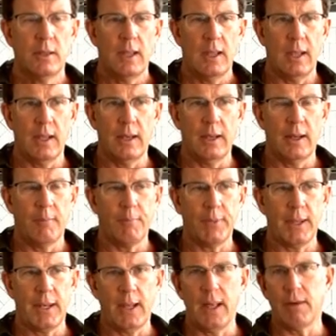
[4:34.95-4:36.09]
and
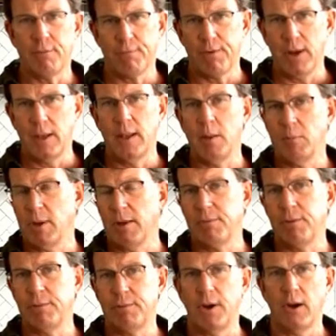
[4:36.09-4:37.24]
I had a friend named
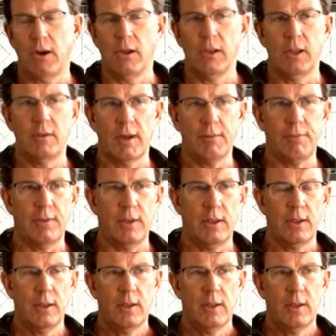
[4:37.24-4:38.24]
Duffy Farrell, and Duffy